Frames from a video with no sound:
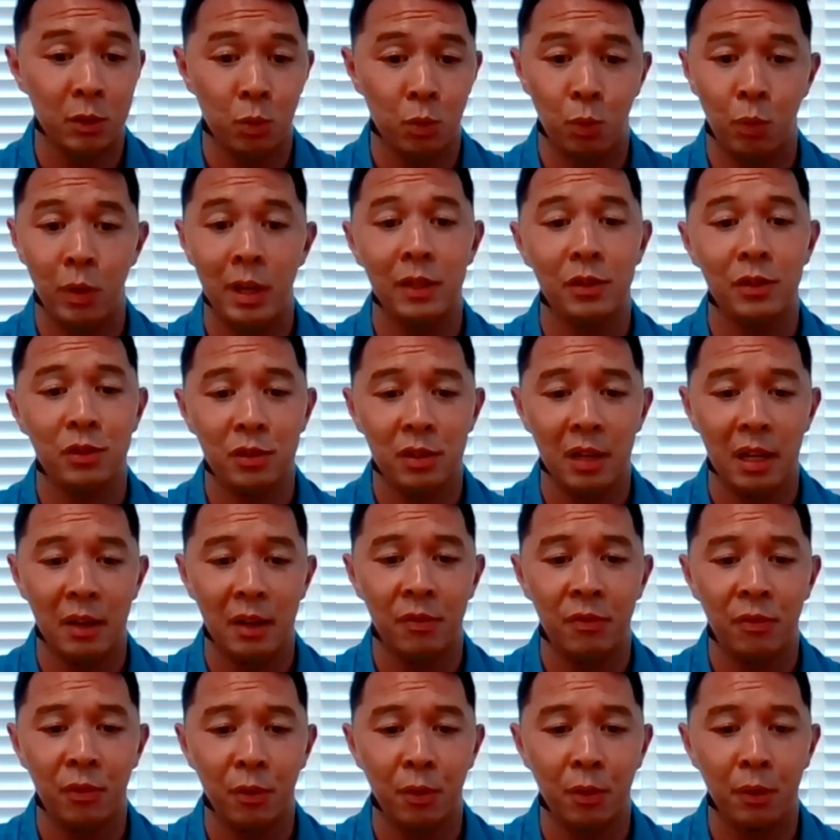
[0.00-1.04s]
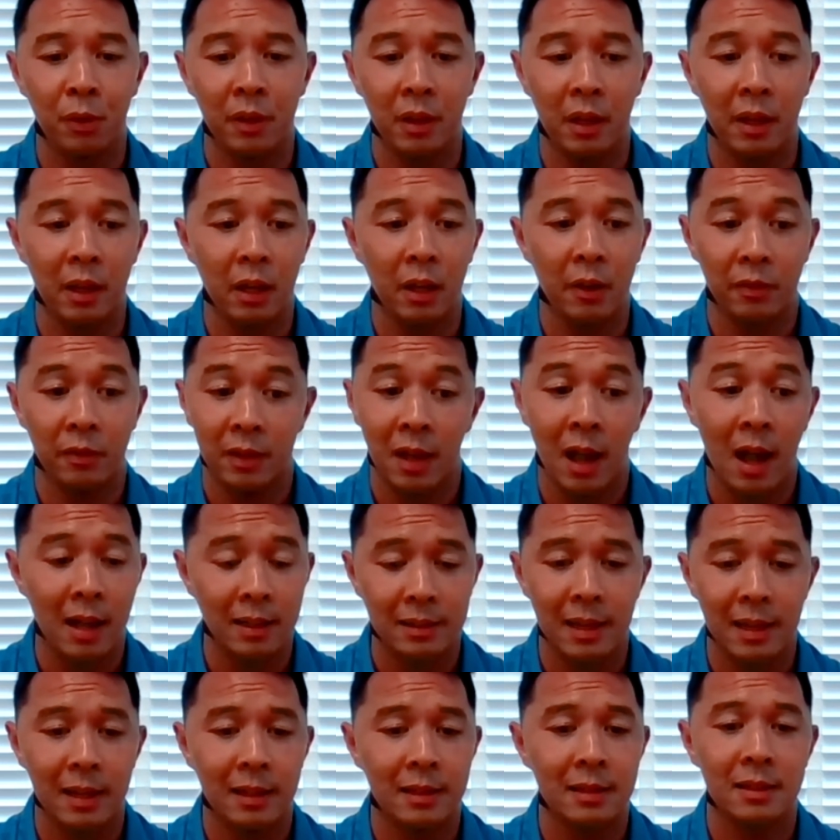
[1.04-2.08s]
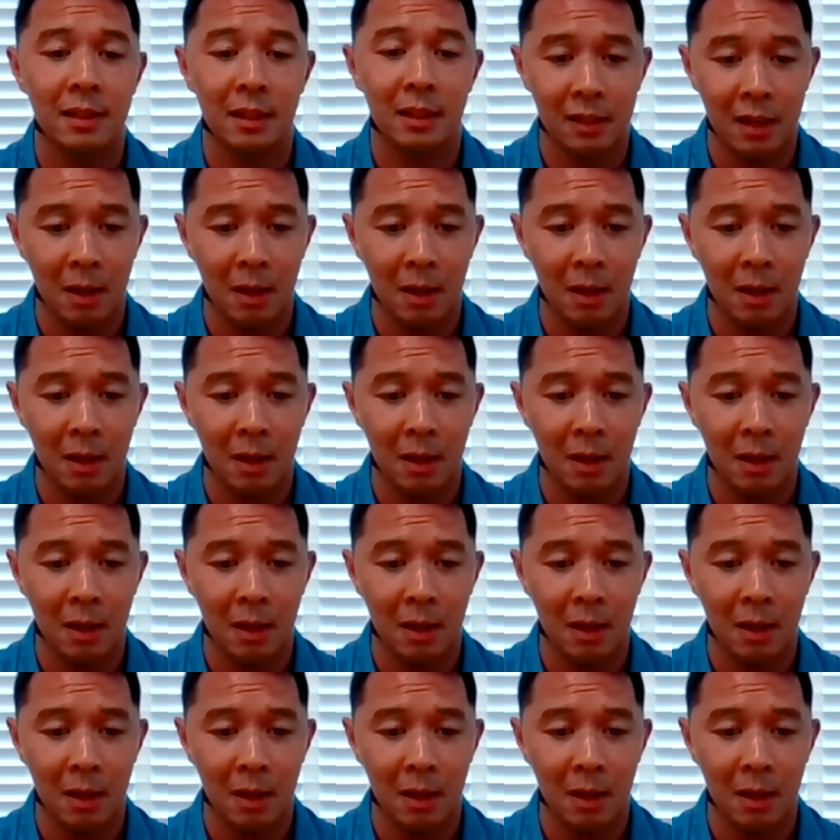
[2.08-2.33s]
is rich and full of context and